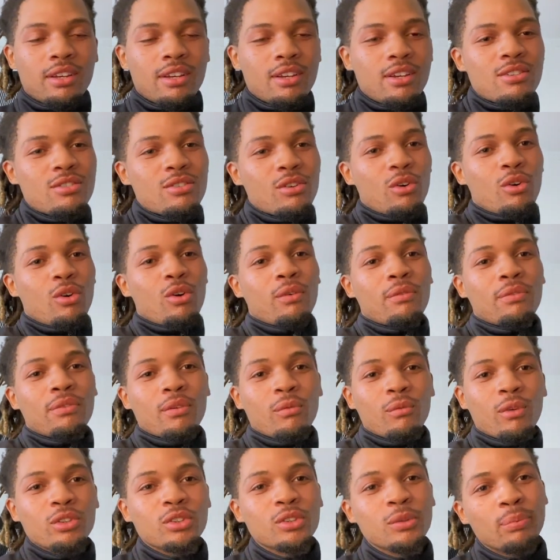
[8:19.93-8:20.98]
So
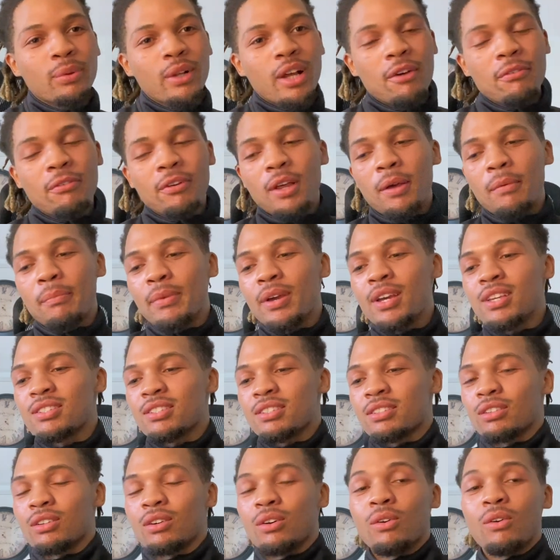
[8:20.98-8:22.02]
once you apply for that business
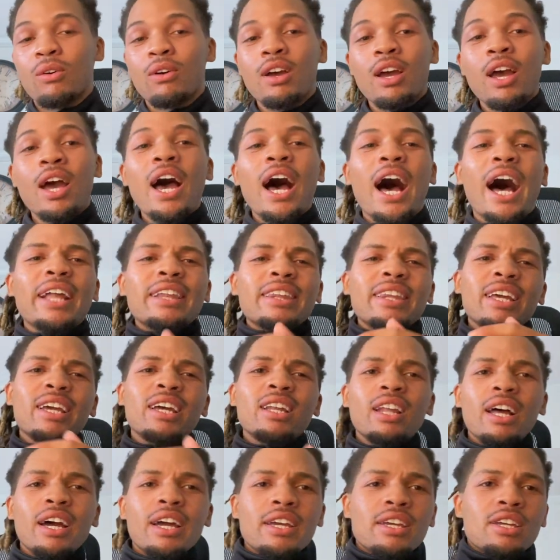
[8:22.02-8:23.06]
loan, I think
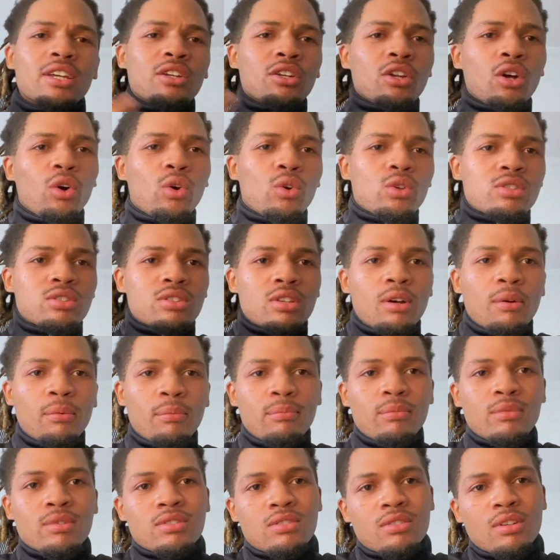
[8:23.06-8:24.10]
like, you know, some
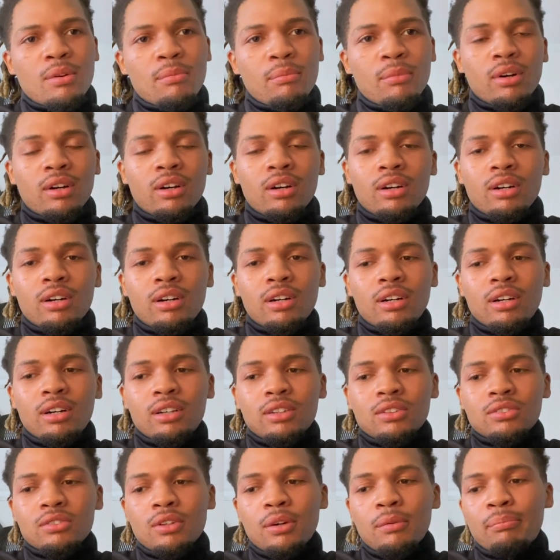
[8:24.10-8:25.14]

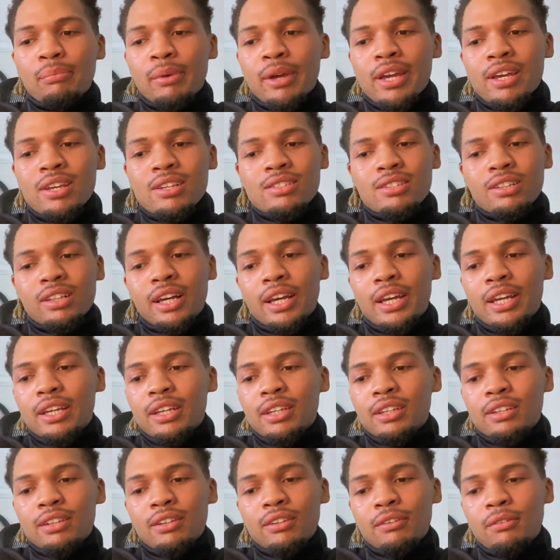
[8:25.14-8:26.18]
banks
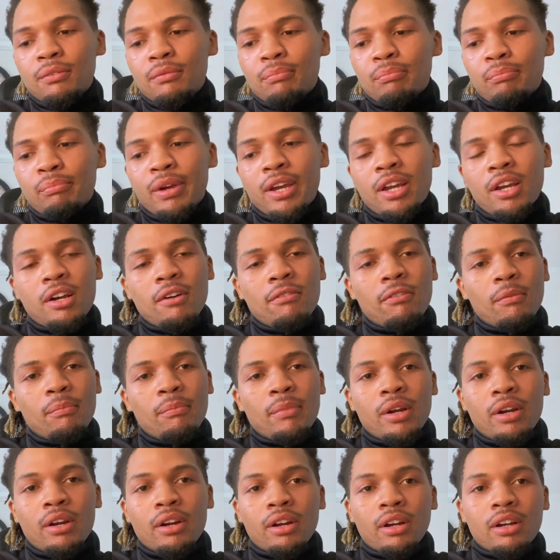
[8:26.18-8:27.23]
like Bank of
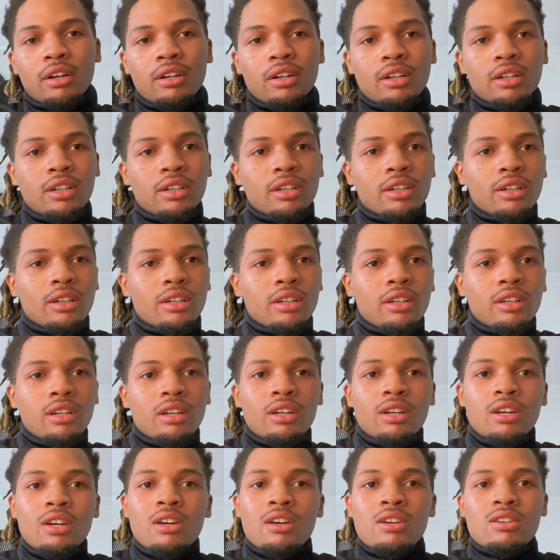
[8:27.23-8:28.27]
America,
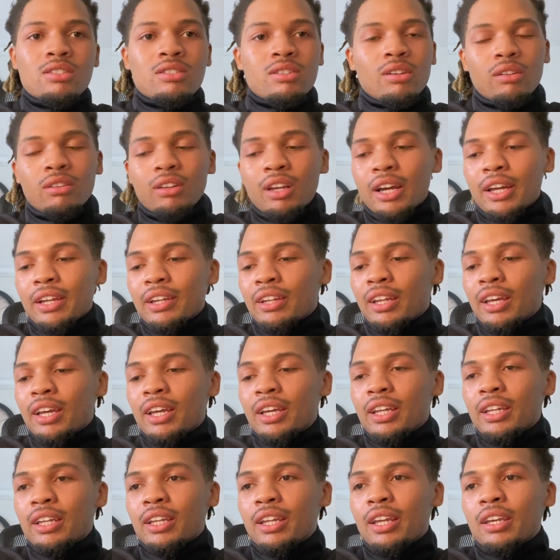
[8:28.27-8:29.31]
stuff like
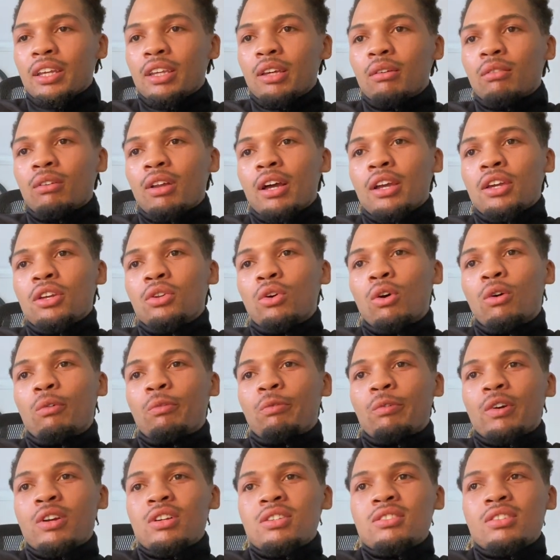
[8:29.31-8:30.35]
that, they give like, you know,
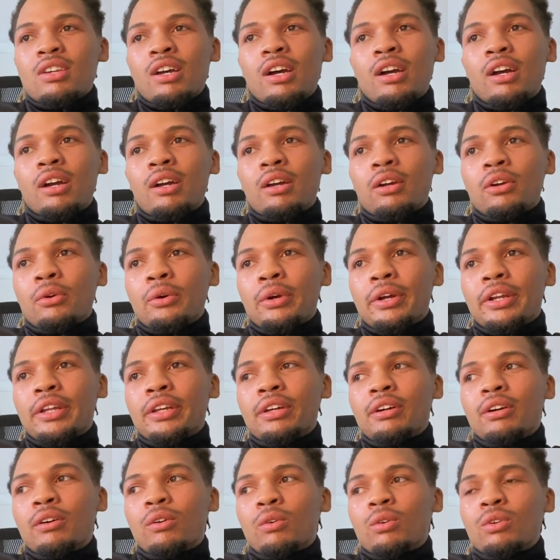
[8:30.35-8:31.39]
first time credit
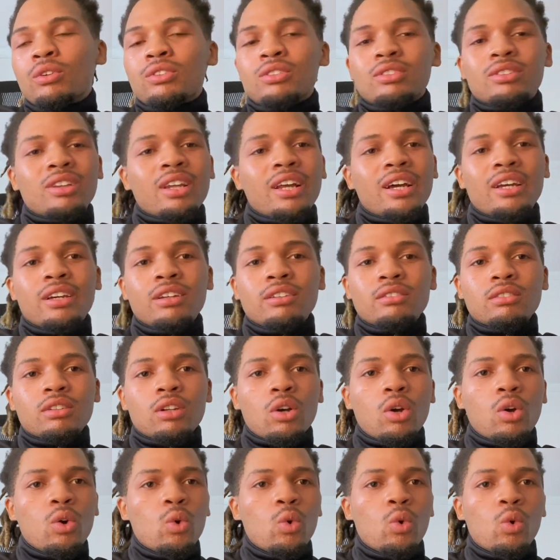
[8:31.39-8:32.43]
owners like
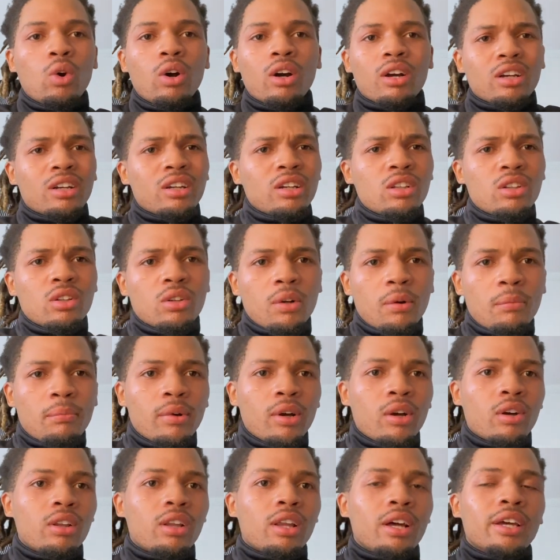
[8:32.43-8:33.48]
cool, a good little
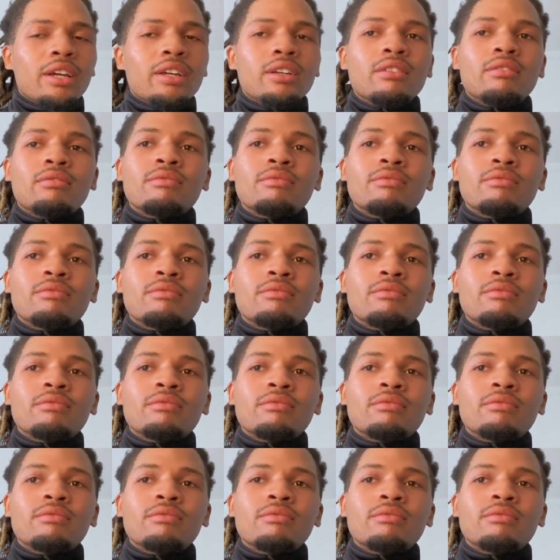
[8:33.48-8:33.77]
amount, like,